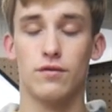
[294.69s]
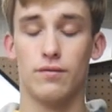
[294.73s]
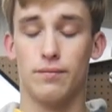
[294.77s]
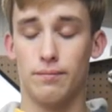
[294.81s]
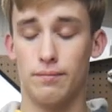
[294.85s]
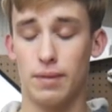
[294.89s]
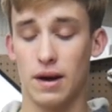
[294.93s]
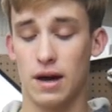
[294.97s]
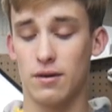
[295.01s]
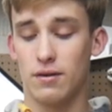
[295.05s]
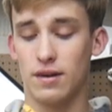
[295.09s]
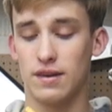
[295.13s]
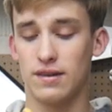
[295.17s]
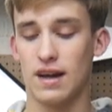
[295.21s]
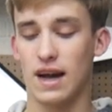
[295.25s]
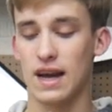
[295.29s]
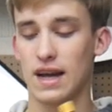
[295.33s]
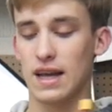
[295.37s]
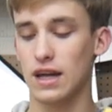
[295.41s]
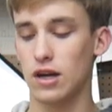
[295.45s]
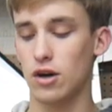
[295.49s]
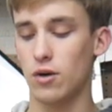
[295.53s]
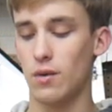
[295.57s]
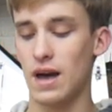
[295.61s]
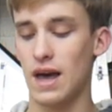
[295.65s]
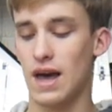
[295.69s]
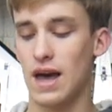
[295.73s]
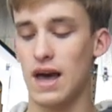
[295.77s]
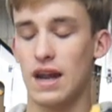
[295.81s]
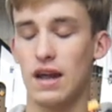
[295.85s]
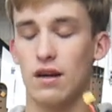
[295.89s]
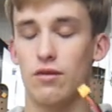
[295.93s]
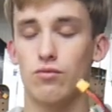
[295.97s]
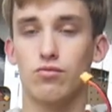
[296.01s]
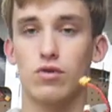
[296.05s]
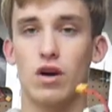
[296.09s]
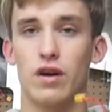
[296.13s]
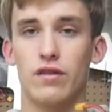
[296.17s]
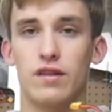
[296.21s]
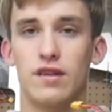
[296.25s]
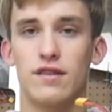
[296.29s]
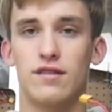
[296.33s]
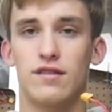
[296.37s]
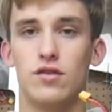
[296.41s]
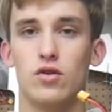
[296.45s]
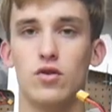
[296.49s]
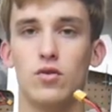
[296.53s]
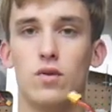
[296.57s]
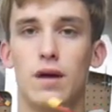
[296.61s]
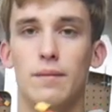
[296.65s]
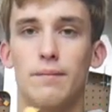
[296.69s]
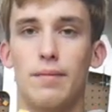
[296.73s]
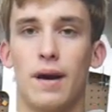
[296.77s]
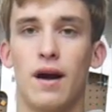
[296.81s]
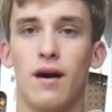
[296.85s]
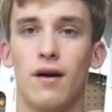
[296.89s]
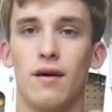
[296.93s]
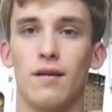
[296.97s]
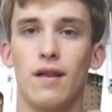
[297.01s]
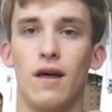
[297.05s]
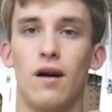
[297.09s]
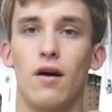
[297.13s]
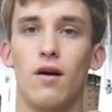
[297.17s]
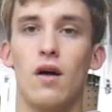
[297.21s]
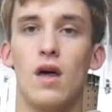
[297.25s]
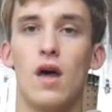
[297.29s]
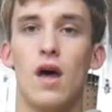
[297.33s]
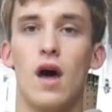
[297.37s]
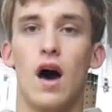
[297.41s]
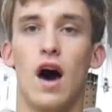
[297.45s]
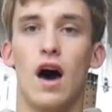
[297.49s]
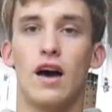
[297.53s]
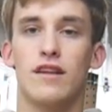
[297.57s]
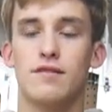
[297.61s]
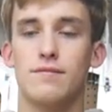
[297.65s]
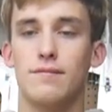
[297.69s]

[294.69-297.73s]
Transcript: batteries, I can go ahead and run these two in parallel uh,